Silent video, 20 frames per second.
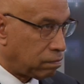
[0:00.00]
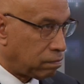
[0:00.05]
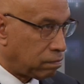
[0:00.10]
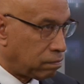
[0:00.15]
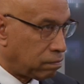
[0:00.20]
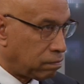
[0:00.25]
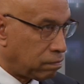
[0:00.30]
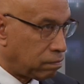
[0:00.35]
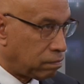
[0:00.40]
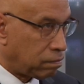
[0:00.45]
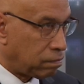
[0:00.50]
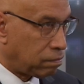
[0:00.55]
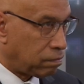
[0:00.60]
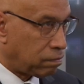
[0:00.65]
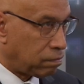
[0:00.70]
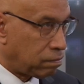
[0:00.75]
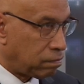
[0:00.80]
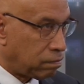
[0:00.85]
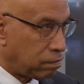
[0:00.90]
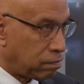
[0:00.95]

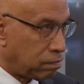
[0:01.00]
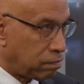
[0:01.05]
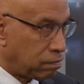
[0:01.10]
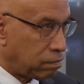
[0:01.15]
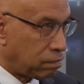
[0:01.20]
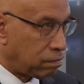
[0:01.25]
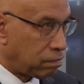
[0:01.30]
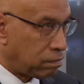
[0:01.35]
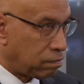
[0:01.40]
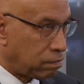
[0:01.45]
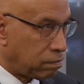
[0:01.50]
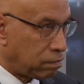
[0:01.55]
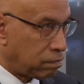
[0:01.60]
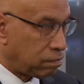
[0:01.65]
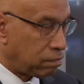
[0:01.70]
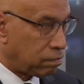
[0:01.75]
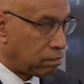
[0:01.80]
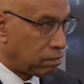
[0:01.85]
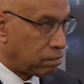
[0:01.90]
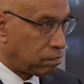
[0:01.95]

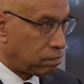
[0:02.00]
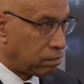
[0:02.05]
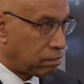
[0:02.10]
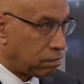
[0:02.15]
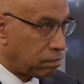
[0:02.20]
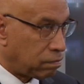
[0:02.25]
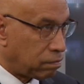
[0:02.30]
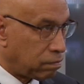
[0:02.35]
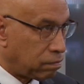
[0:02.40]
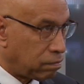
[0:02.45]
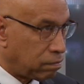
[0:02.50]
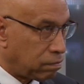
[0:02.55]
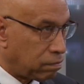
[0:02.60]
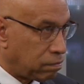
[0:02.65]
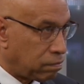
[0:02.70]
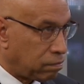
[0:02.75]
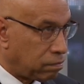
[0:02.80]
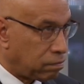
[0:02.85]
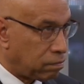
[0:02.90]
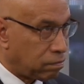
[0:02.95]

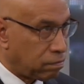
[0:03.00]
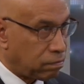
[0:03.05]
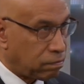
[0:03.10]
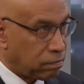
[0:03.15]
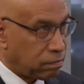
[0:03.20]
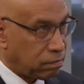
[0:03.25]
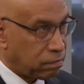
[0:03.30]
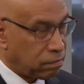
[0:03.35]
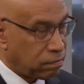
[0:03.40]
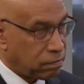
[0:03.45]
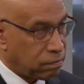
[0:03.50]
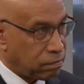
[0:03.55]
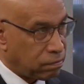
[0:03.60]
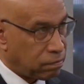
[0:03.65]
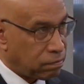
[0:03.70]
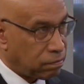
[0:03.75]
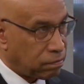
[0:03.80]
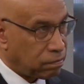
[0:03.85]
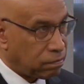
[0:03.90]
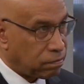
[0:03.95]

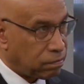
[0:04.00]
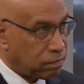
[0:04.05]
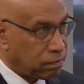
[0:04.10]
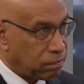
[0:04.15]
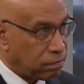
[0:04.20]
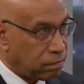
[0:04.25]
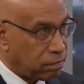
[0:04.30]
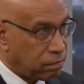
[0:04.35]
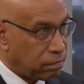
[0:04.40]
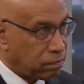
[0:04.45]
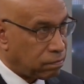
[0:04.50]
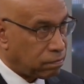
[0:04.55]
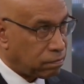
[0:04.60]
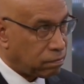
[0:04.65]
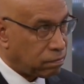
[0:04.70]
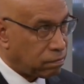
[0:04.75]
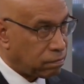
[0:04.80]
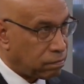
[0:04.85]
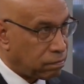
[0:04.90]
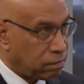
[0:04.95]

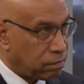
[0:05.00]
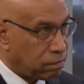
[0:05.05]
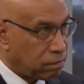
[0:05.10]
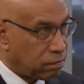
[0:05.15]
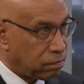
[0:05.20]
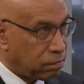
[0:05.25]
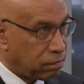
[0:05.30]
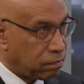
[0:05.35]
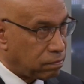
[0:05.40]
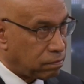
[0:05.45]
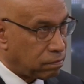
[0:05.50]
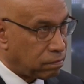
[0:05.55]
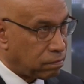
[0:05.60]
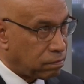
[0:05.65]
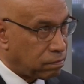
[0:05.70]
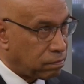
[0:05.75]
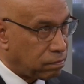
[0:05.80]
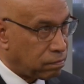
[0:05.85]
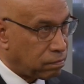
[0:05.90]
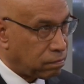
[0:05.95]

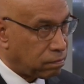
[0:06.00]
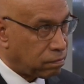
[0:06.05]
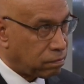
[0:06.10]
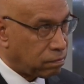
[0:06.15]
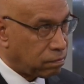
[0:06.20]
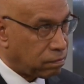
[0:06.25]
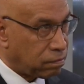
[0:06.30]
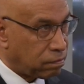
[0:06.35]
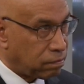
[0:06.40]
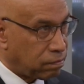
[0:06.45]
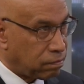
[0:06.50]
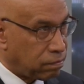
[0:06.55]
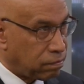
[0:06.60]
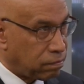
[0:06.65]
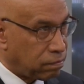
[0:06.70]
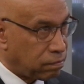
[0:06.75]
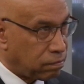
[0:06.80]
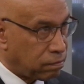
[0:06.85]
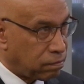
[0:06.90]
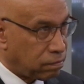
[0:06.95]

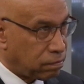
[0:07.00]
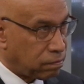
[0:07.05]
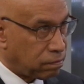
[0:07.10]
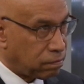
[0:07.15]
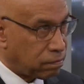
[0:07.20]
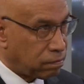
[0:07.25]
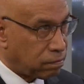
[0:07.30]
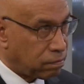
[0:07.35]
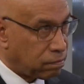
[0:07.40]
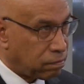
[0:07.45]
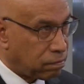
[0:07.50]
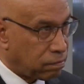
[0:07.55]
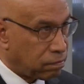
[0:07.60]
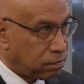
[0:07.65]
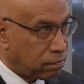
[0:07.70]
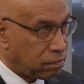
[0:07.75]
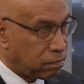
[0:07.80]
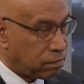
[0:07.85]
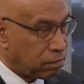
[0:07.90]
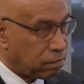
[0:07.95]
[no speech]